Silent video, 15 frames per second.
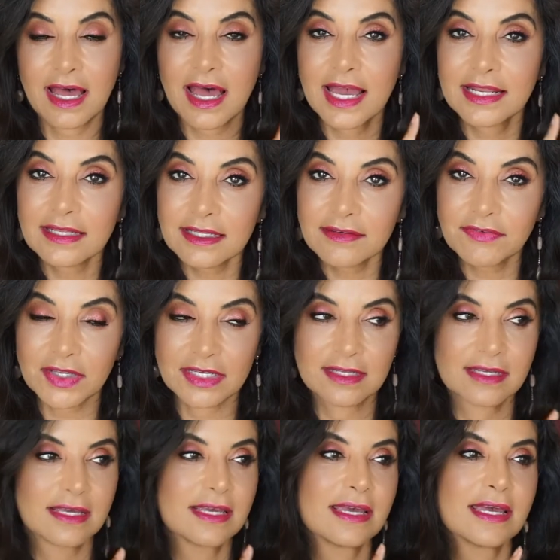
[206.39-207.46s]
I love it.
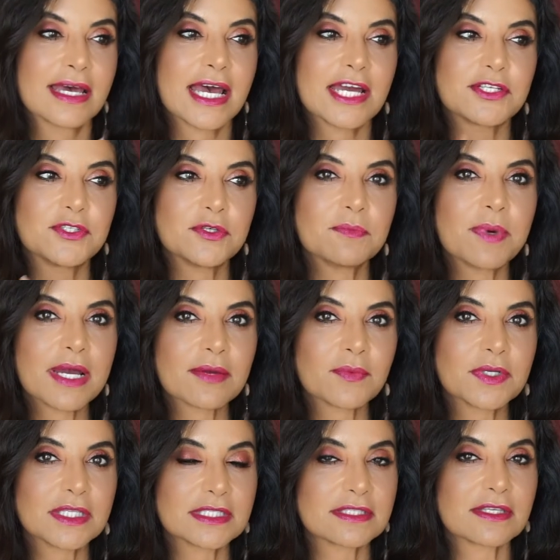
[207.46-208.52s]
I do buy it
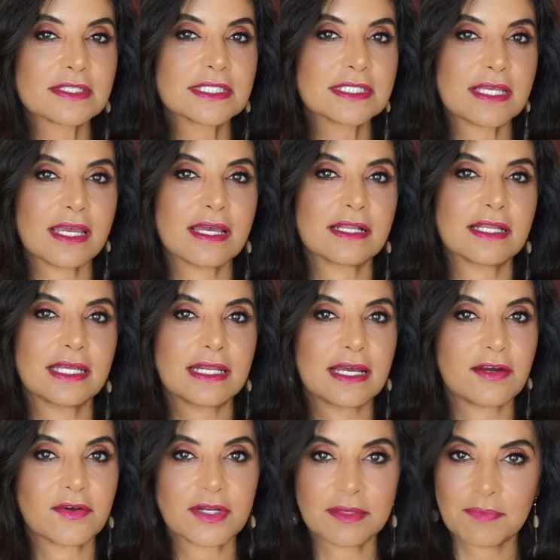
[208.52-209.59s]
when it's on sale, and
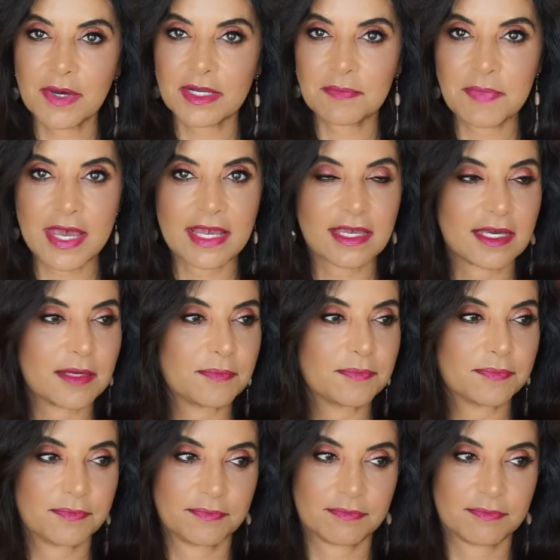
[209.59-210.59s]
I already bought a backup